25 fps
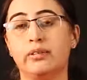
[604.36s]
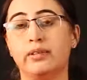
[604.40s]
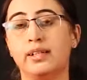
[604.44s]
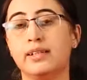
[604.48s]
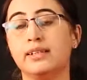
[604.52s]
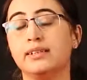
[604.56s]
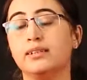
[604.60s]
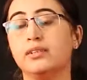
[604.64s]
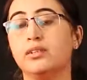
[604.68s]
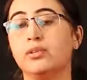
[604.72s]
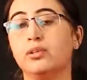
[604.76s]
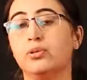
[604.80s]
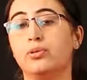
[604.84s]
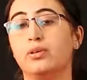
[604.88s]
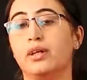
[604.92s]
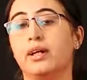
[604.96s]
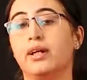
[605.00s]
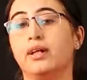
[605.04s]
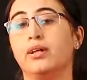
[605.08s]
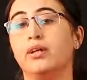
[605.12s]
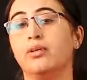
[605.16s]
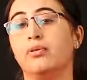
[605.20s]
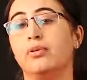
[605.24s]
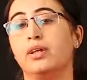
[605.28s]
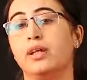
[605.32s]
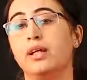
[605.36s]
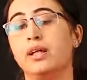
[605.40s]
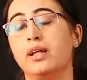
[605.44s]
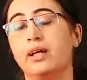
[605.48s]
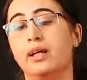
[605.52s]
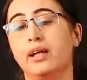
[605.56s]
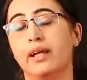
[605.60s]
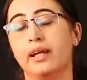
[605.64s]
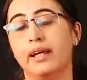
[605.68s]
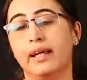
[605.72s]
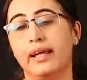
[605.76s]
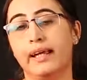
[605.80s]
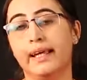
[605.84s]
reason to get to the
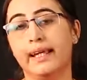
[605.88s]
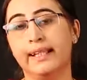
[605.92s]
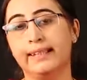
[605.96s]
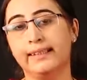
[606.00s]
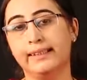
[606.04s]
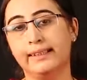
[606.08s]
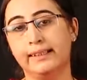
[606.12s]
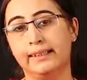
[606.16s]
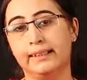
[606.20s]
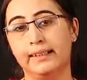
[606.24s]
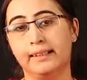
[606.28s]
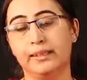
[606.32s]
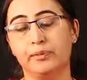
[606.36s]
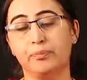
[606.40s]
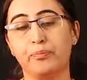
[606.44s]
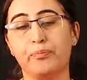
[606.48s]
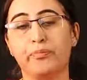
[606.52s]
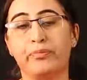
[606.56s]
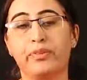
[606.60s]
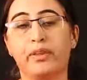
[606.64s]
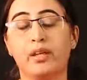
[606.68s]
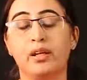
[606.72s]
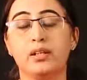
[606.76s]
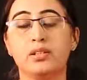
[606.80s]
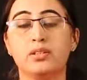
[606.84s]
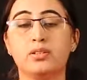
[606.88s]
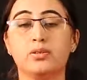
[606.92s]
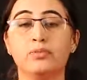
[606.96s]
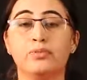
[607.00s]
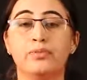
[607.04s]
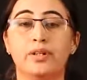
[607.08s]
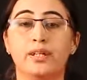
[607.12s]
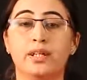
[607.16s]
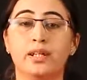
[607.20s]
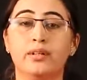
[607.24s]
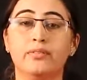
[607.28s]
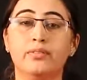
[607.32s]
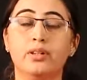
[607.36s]
accident so
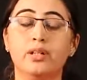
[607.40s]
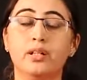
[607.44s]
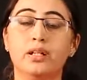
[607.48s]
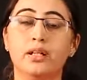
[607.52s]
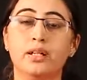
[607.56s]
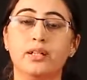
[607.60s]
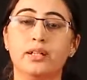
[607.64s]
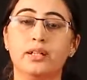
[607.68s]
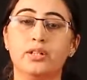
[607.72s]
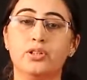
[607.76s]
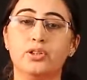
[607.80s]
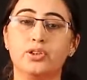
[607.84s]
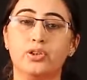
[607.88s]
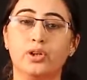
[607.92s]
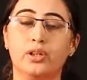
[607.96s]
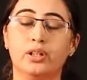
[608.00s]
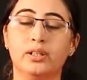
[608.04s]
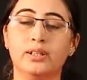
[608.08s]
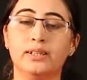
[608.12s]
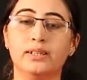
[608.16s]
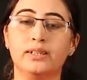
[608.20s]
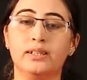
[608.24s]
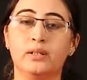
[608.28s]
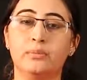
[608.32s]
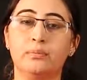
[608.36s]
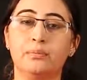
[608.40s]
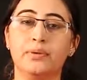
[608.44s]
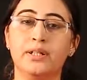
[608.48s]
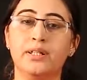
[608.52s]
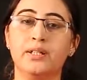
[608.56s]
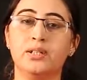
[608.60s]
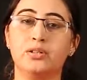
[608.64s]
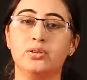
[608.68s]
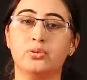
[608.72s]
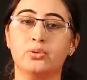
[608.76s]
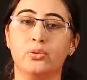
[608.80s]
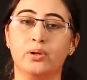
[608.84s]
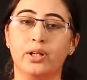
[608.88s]
whenever an insurance company
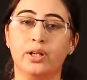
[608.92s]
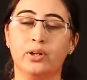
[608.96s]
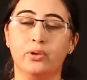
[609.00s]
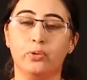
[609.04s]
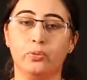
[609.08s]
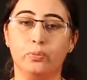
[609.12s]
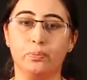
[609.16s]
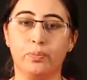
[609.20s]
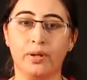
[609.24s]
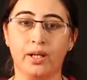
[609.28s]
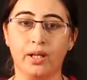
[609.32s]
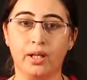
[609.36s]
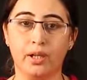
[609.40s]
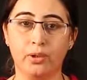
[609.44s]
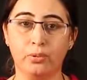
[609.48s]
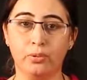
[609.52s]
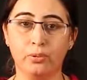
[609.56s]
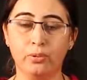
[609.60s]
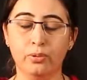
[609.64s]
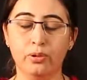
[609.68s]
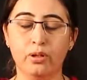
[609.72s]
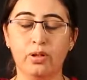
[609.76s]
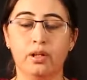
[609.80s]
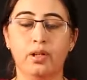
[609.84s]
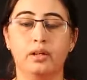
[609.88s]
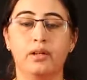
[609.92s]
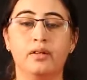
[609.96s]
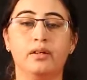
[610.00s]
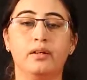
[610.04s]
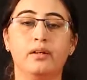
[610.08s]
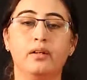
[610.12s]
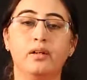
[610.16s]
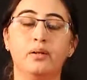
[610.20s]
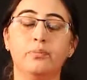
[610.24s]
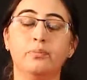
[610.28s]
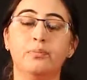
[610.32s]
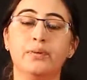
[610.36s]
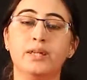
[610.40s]
is going to pay you the
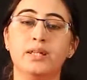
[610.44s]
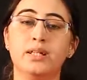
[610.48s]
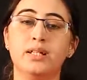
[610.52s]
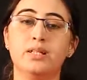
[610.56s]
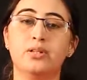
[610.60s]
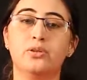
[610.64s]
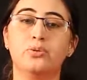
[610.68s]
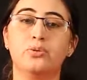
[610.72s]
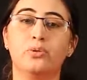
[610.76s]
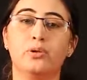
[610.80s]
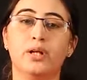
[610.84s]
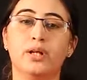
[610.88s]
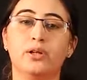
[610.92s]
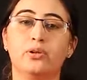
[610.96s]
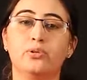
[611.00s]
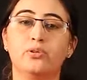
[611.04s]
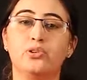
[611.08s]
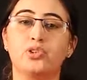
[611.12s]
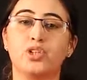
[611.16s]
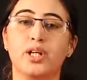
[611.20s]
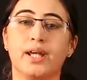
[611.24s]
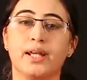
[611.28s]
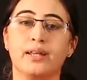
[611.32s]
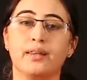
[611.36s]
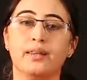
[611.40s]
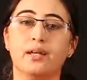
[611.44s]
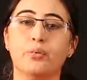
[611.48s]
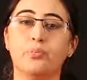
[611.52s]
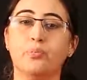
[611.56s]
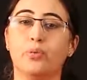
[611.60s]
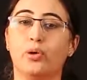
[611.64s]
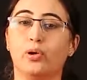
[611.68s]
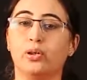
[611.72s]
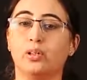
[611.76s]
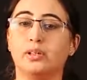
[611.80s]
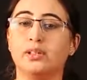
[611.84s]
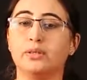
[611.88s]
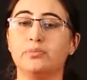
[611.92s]
company is going to check the
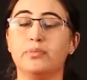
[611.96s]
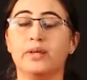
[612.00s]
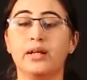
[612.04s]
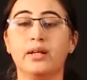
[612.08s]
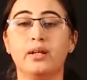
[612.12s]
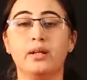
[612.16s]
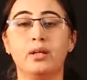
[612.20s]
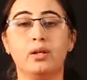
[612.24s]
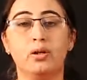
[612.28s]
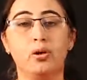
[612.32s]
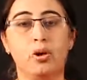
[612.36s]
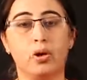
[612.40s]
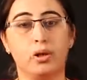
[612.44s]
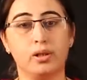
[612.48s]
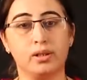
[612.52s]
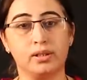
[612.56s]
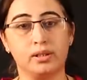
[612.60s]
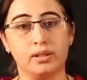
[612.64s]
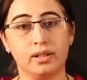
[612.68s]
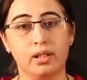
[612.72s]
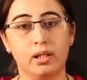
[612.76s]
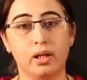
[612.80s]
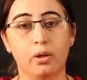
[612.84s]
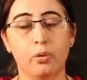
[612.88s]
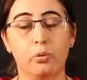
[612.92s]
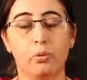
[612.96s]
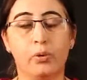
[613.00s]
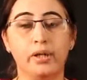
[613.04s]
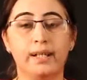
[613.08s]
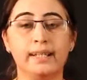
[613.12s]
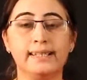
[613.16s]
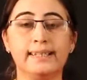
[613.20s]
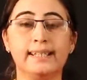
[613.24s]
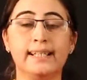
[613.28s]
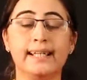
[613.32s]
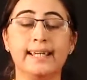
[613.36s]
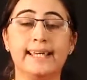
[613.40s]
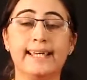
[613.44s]
proximate cause what
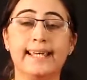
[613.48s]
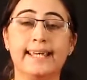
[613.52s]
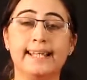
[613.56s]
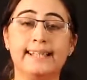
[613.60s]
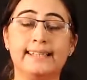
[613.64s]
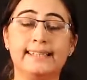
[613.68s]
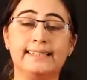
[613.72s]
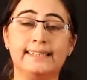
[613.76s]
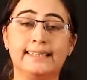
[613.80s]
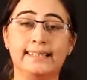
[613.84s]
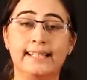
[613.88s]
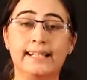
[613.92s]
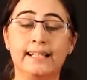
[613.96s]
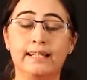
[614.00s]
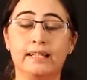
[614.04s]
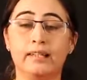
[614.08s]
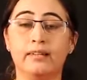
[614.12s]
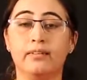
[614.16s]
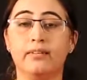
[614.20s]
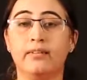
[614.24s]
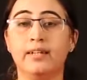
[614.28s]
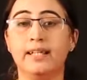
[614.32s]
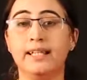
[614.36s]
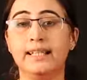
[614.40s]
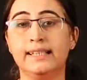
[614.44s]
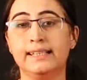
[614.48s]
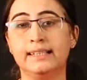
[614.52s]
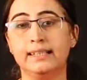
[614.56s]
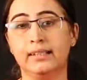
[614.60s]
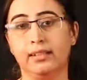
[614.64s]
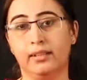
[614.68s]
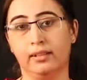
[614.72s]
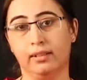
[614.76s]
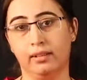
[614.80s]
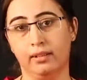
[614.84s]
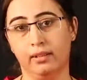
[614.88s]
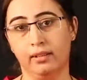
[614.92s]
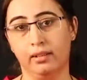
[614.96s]
is the exact
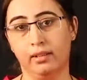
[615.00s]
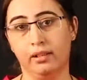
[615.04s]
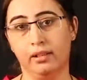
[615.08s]
reason